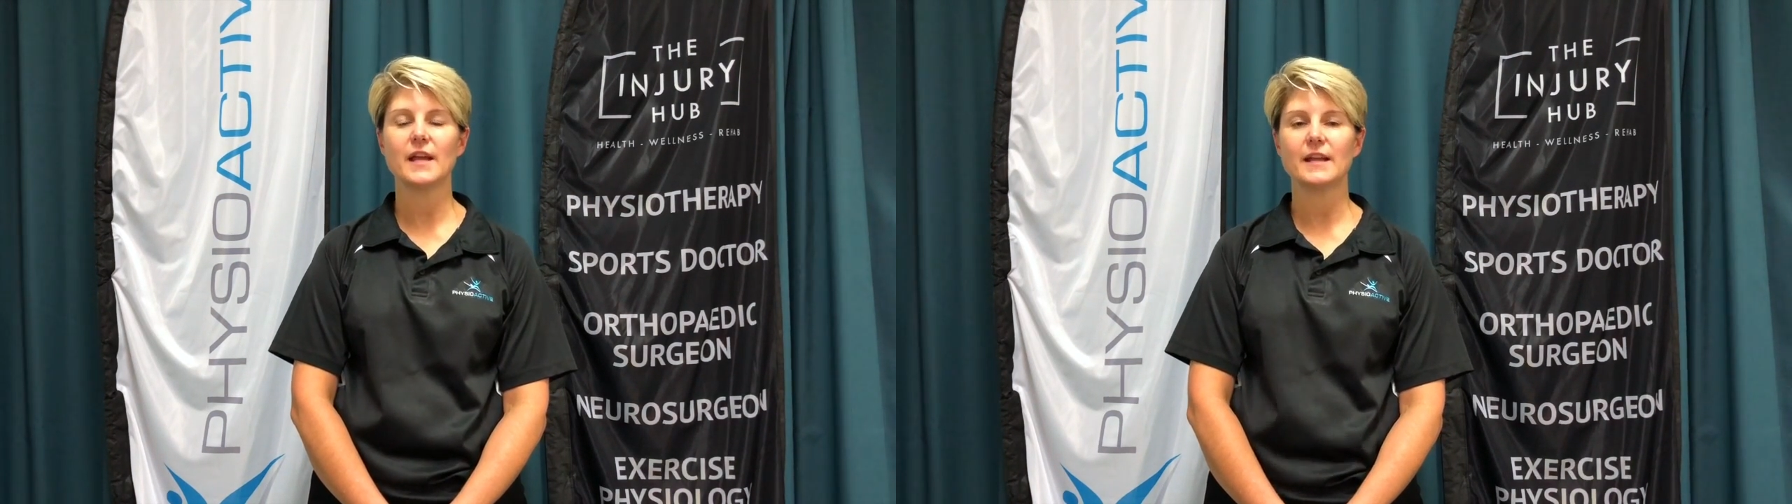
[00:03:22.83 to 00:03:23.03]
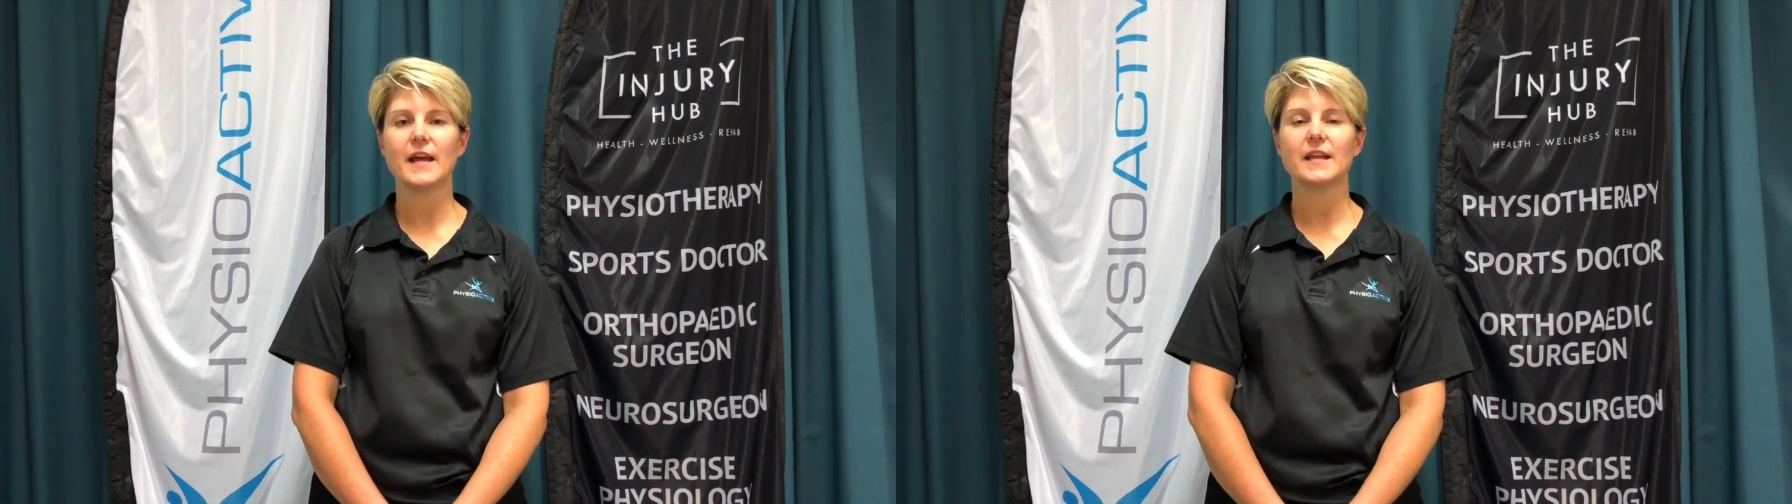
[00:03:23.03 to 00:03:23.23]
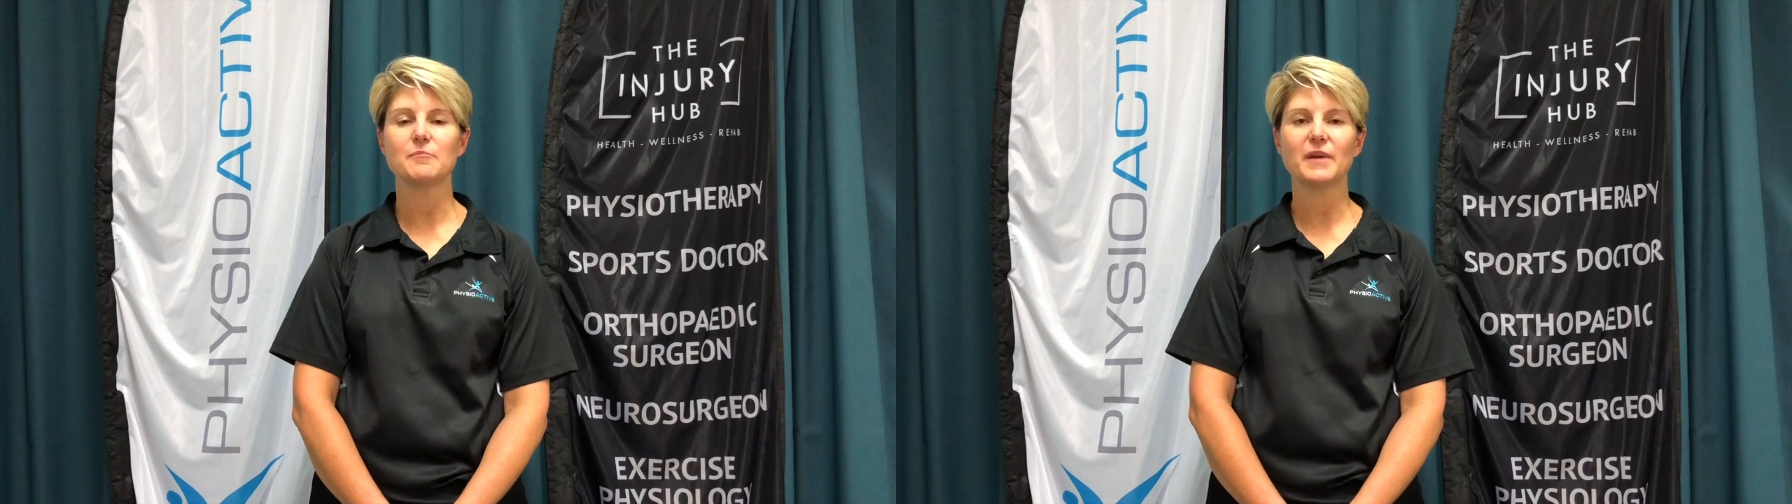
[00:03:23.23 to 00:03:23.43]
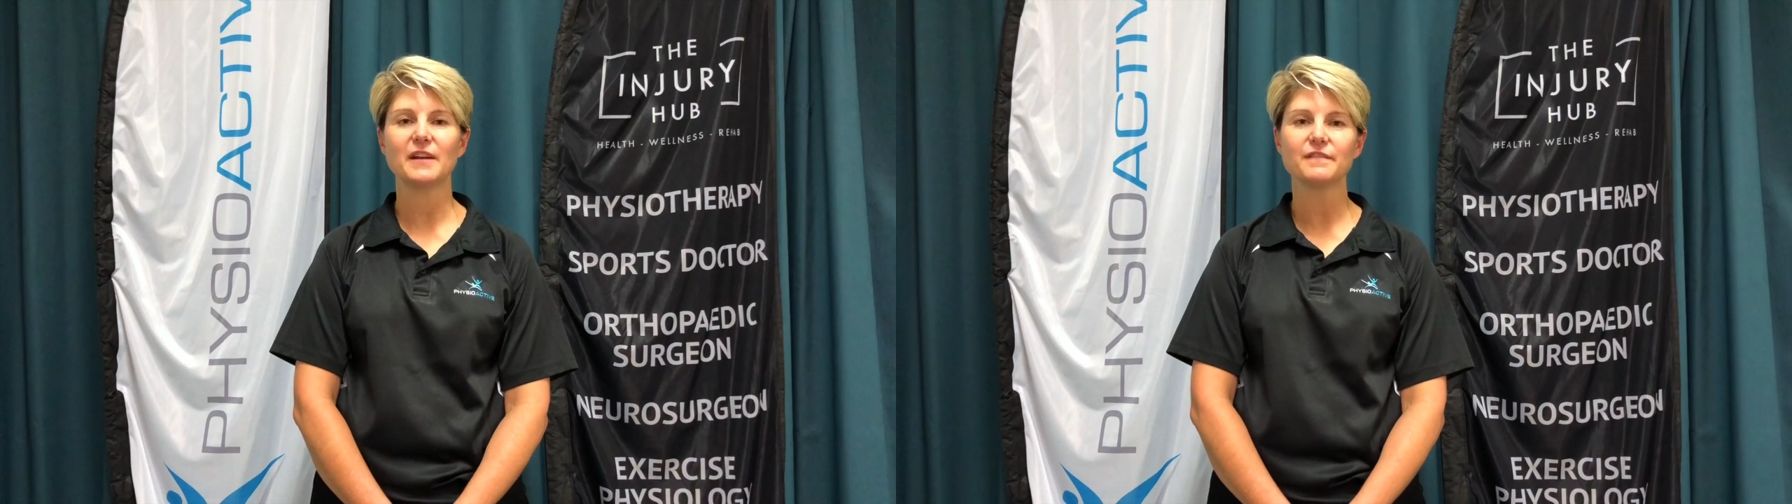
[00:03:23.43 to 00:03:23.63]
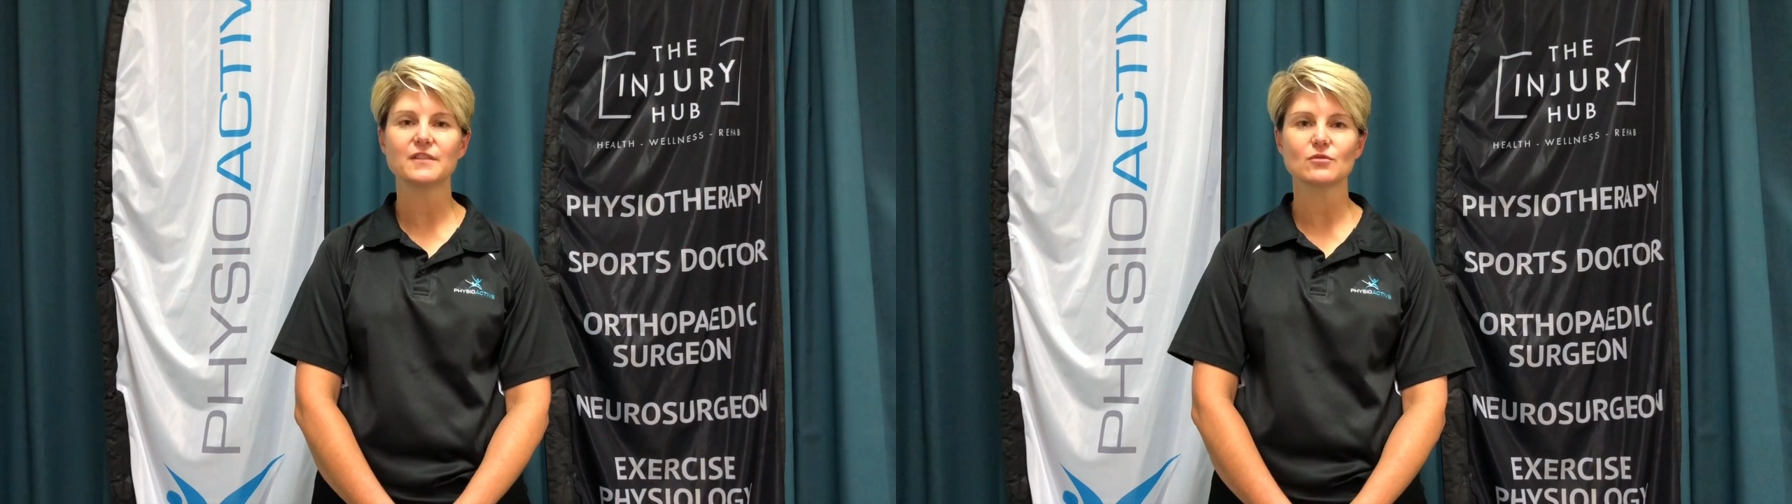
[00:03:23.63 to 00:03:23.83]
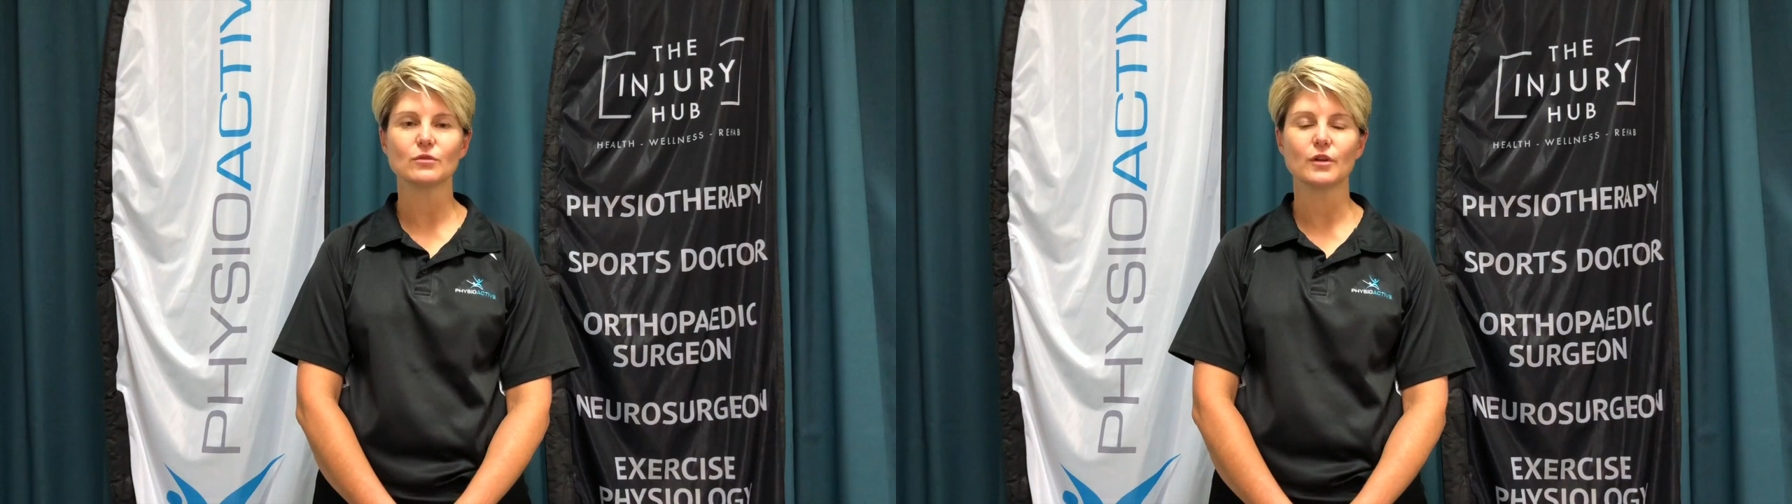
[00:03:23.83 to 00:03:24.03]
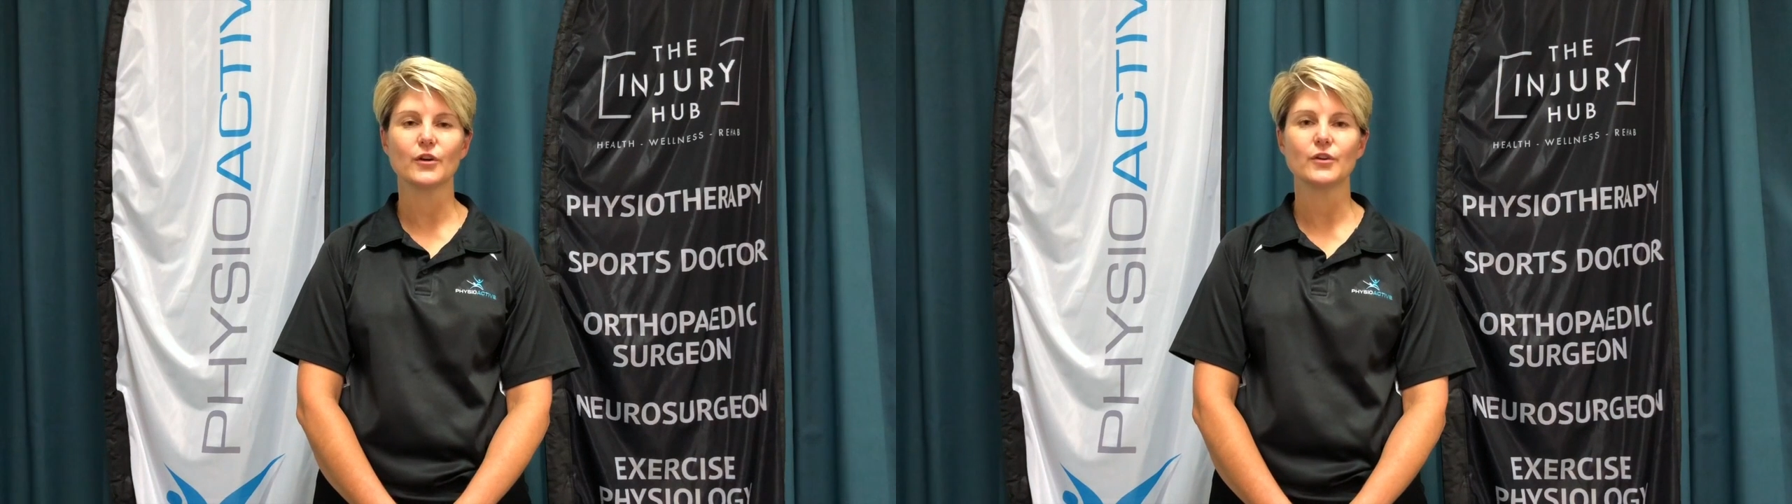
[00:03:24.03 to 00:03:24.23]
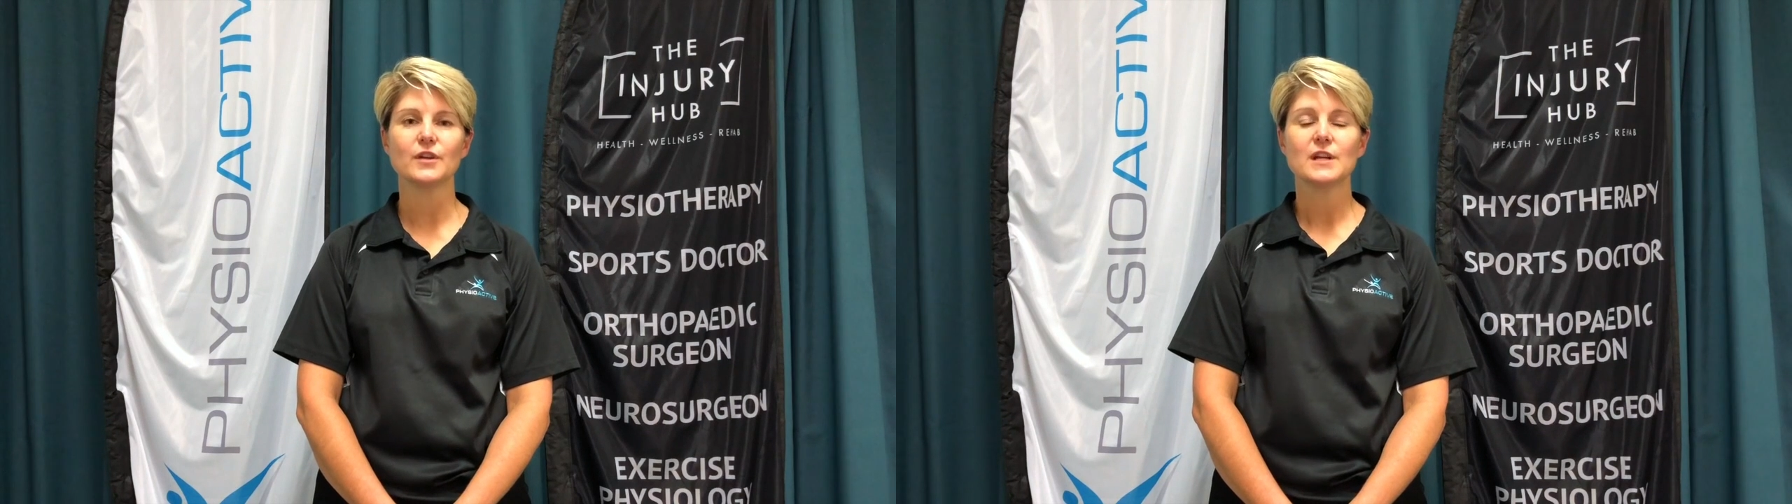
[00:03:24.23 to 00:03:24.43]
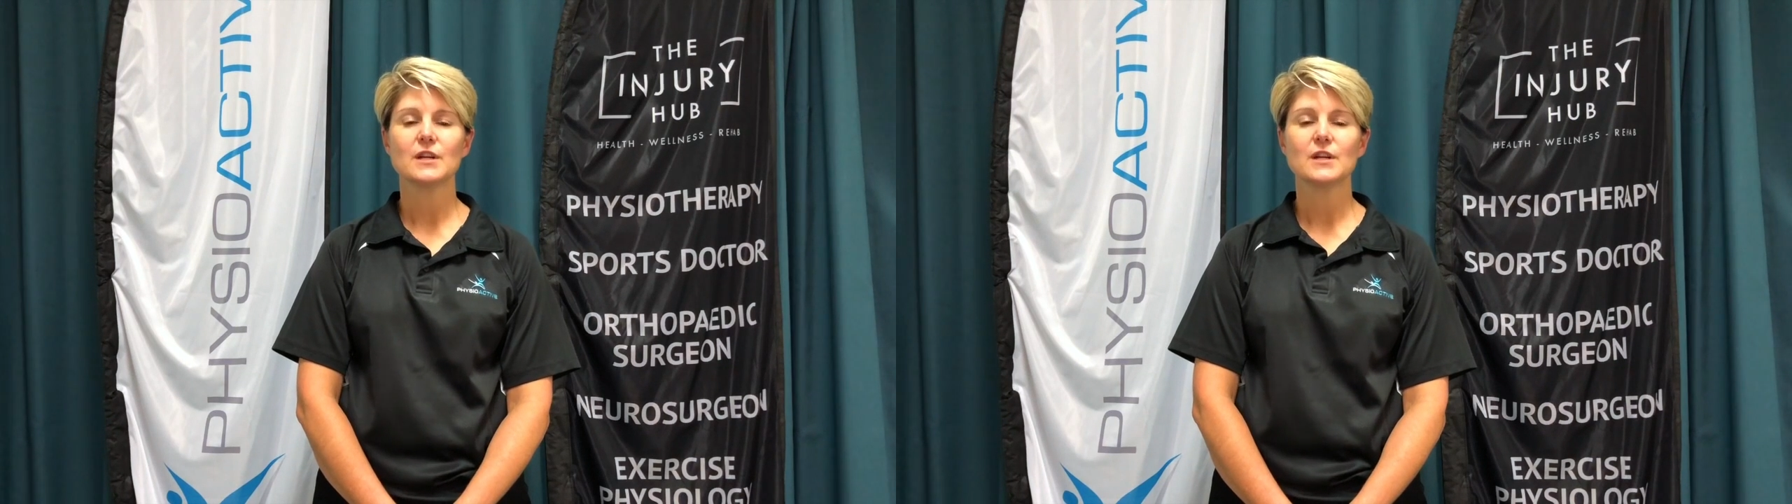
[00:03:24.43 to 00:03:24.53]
and adding beneficial load,